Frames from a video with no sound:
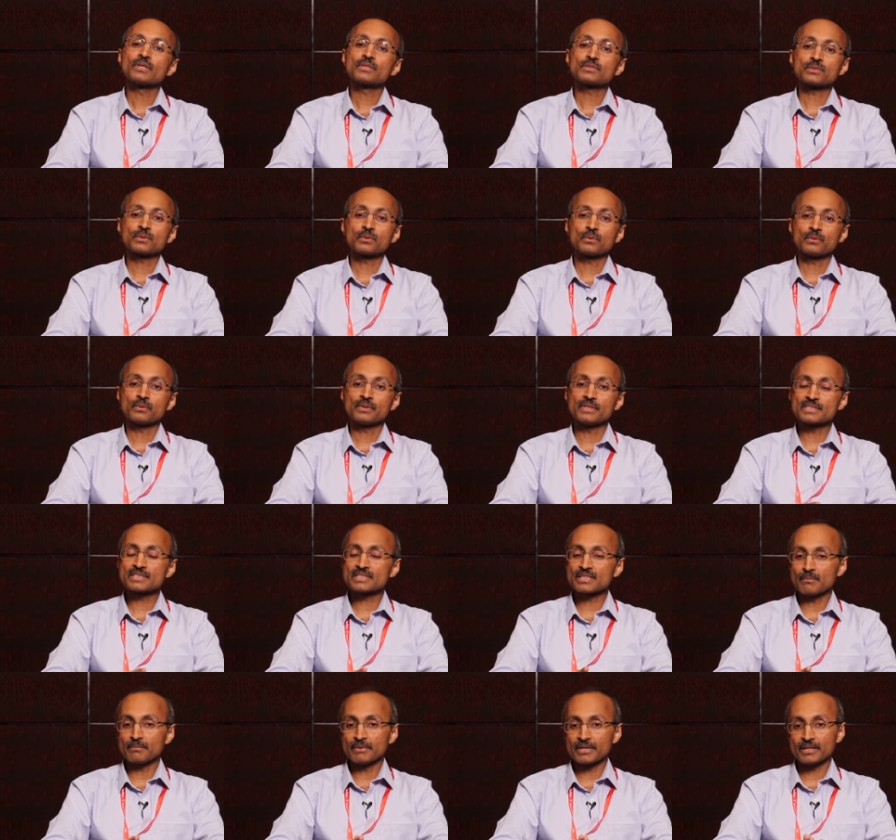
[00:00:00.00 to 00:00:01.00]
So in
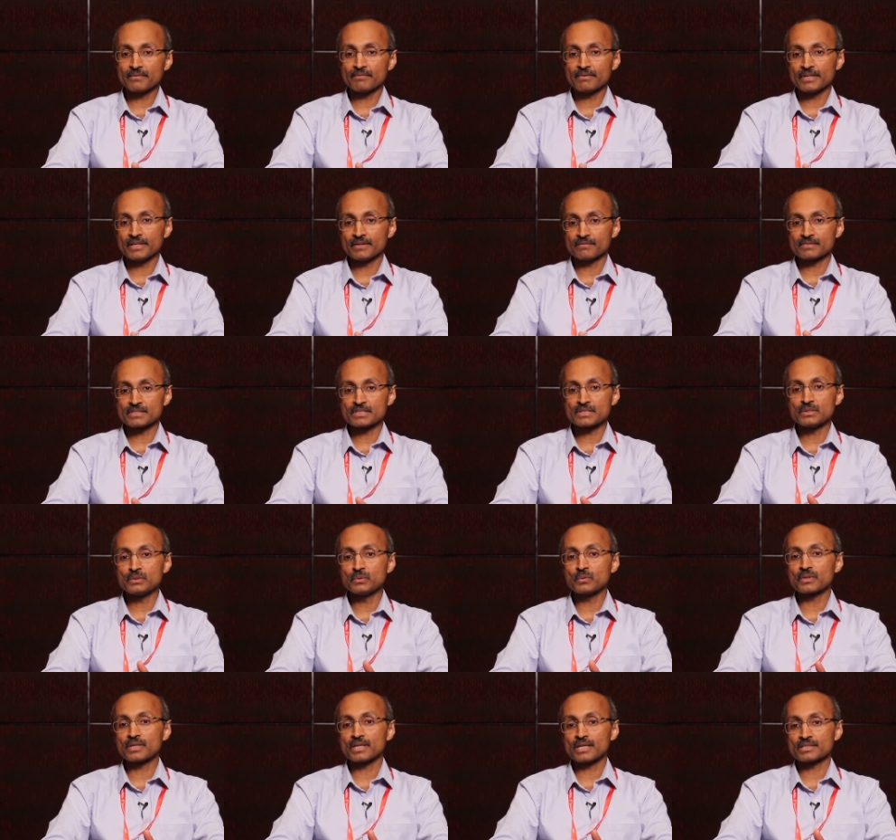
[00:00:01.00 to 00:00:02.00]
summary, we have this
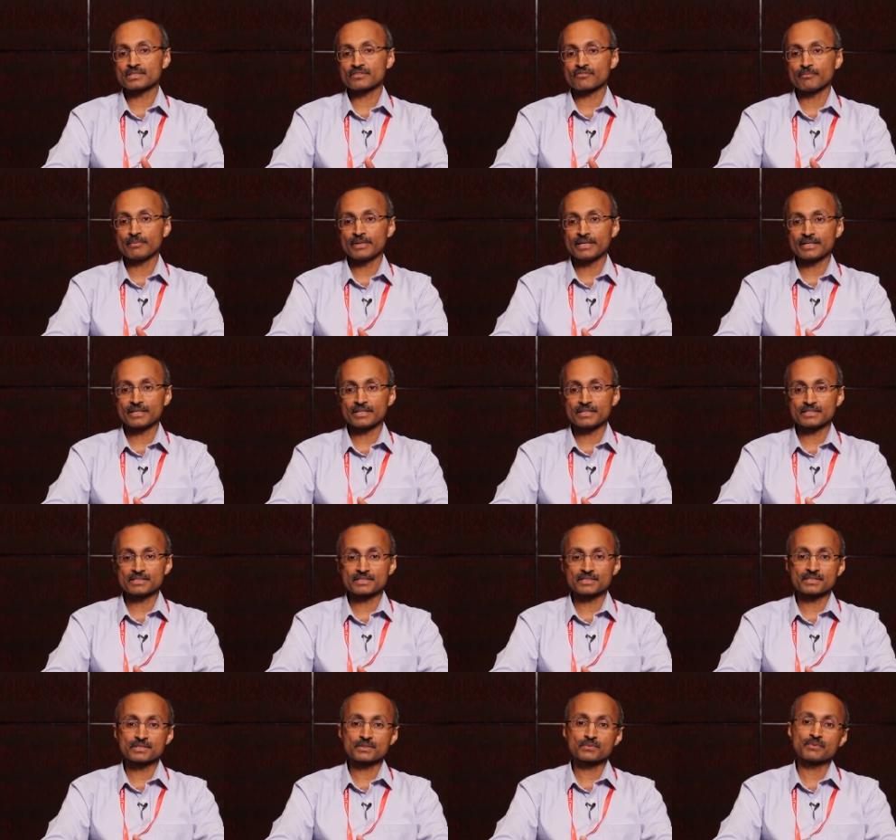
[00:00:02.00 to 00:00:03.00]
new class of
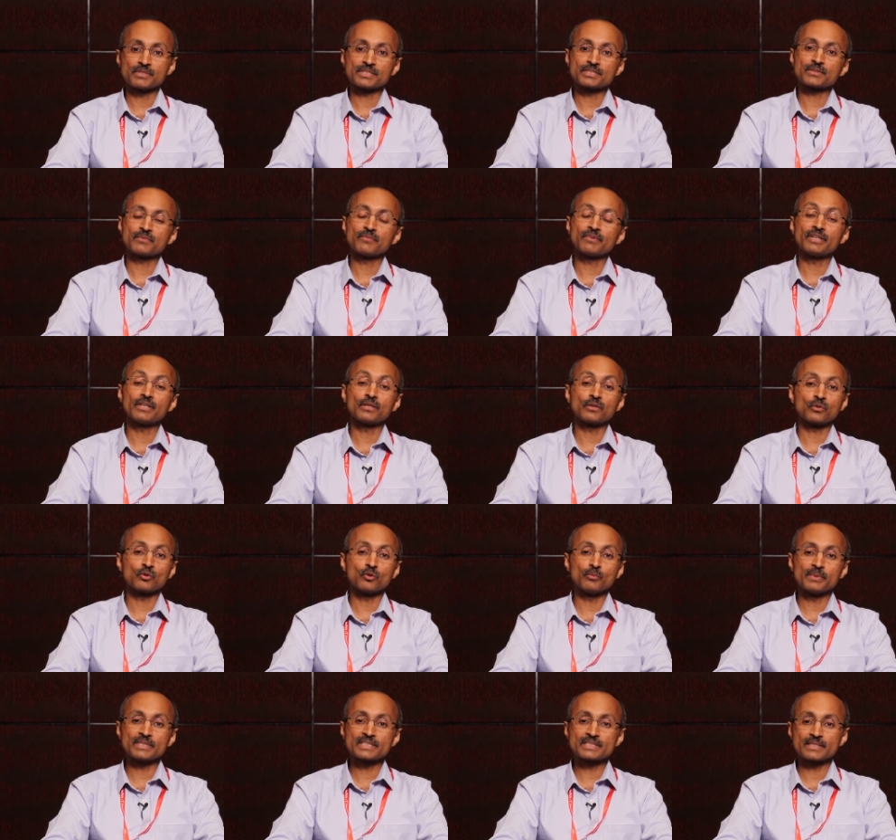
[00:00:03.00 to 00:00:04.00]
medications which very
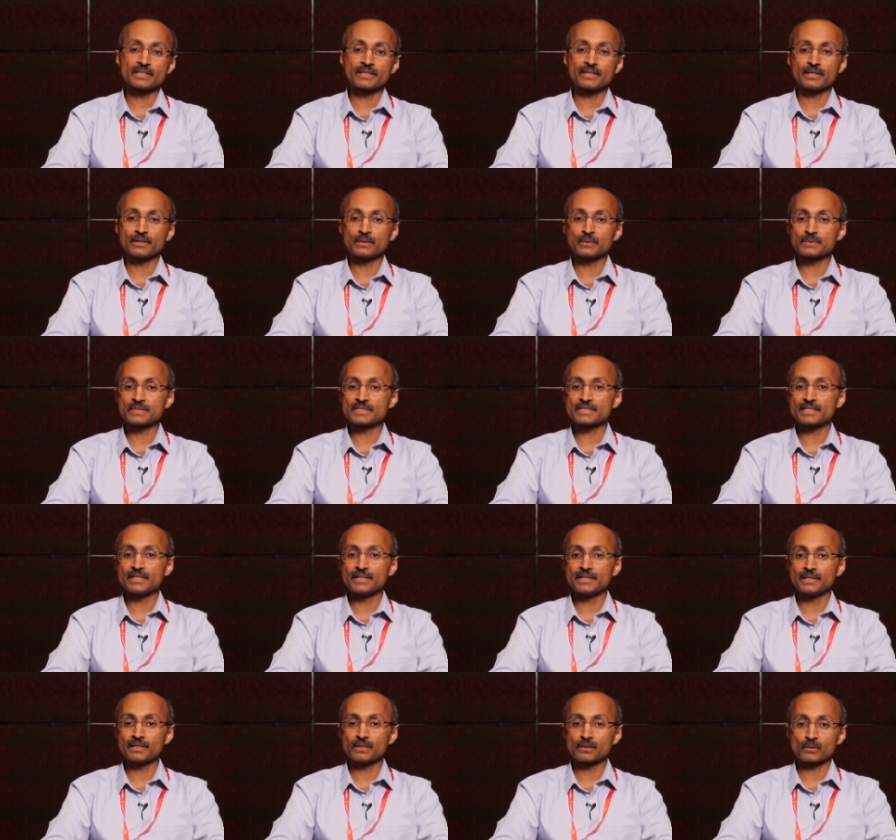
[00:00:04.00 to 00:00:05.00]
robustly reduces
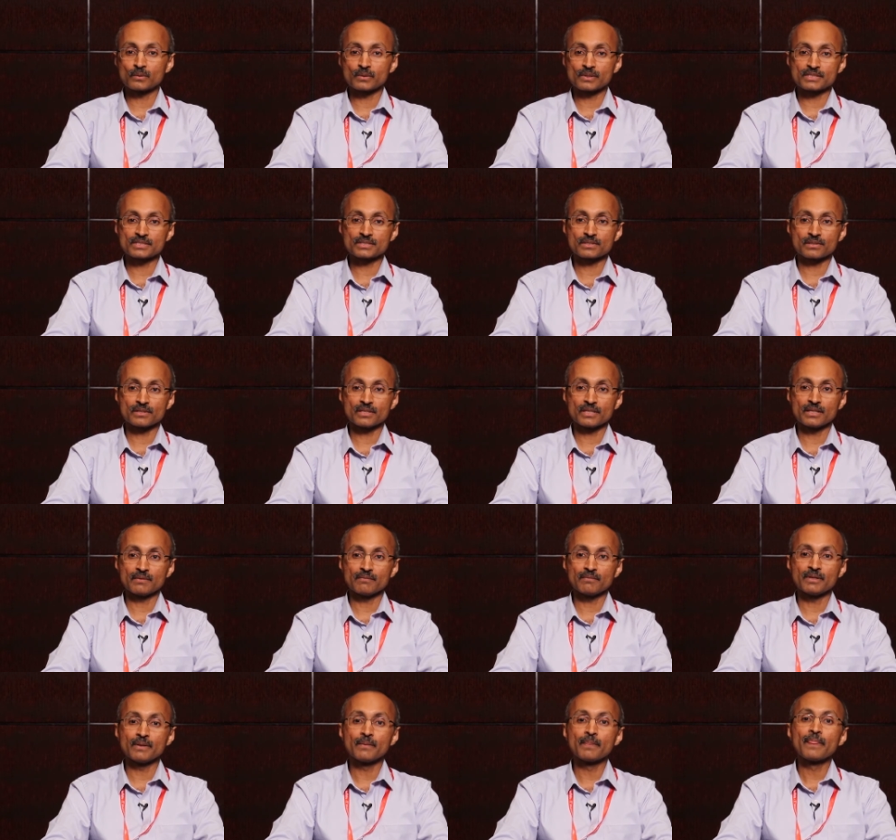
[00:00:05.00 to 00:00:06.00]
LDL cholesterol
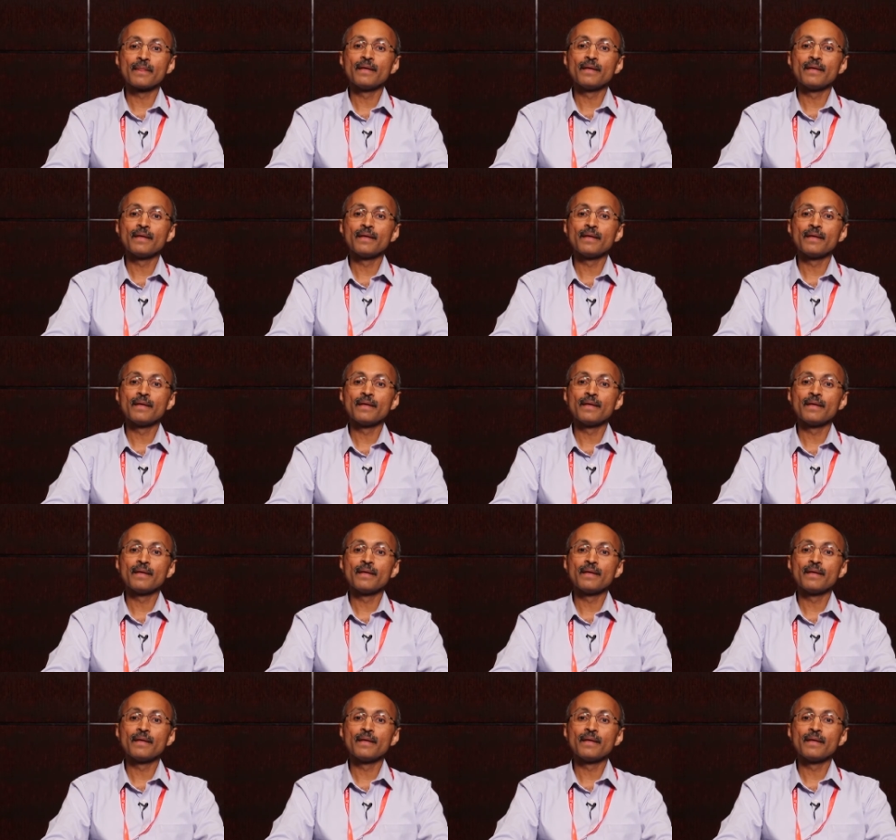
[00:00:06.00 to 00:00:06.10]
level,